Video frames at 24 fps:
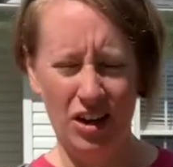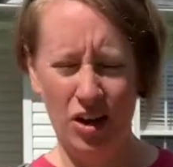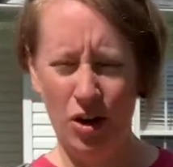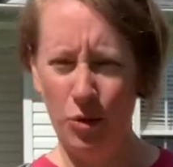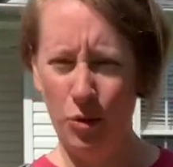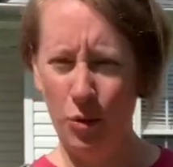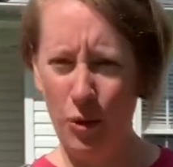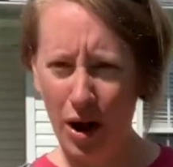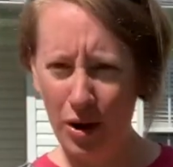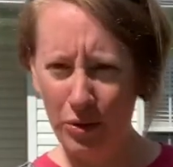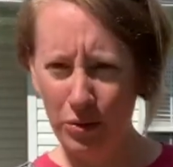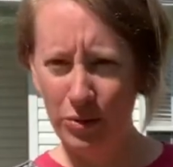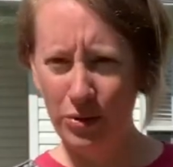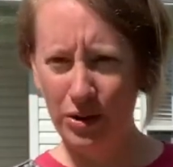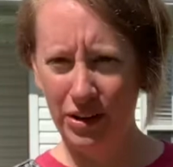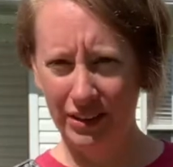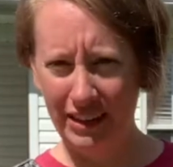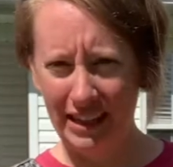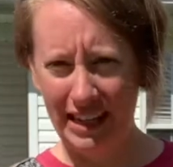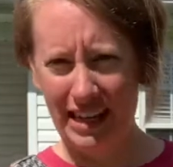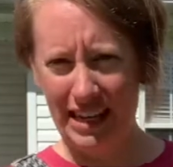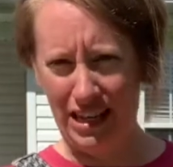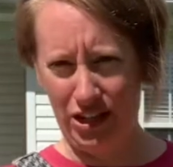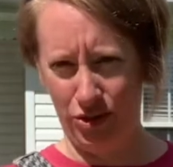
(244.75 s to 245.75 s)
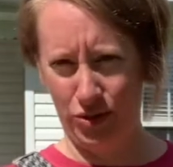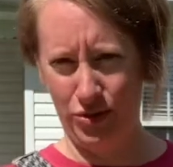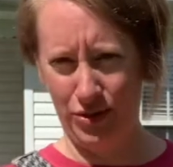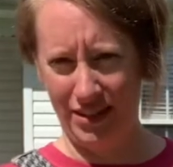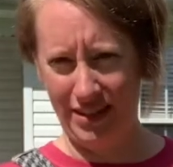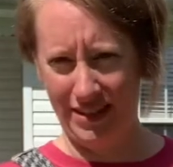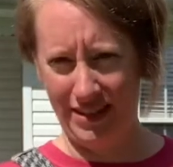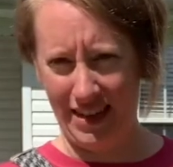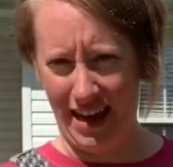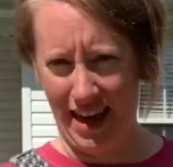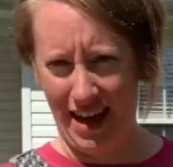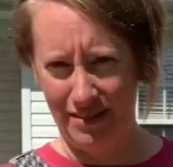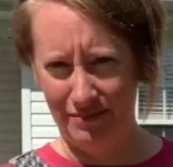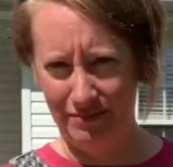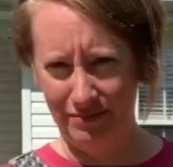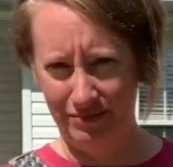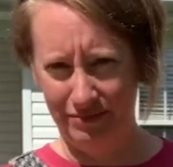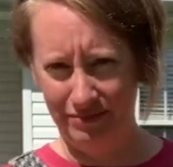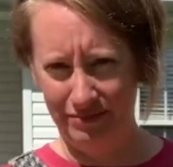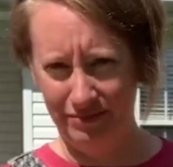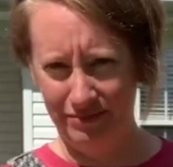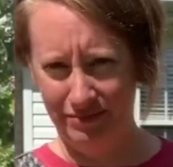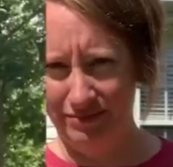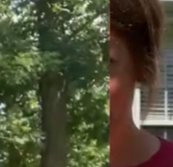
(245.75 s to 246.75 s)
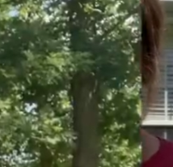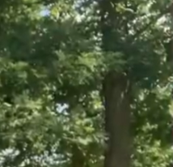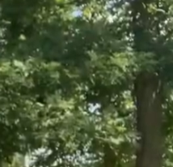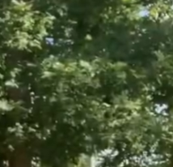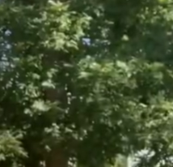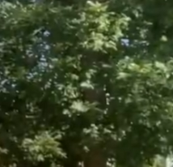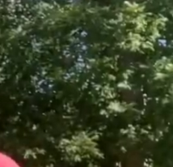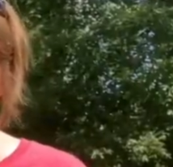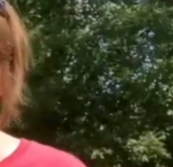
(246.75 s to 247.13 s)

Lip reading: what really interests them. In step